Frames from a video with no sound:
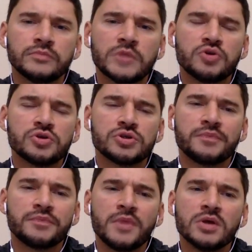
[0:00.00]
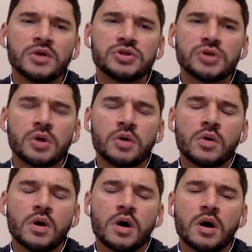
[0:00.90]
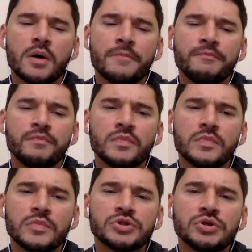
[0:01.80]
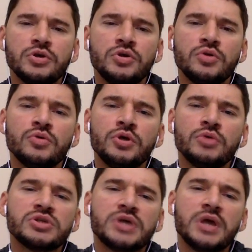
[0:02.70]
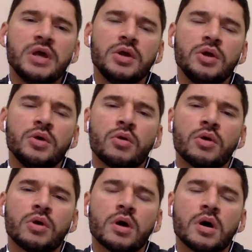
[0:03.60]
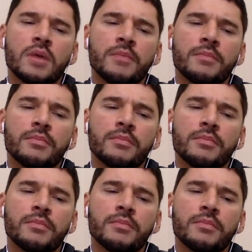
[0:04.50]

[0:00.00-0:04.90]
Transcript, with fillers: Interesting. So so you were saying your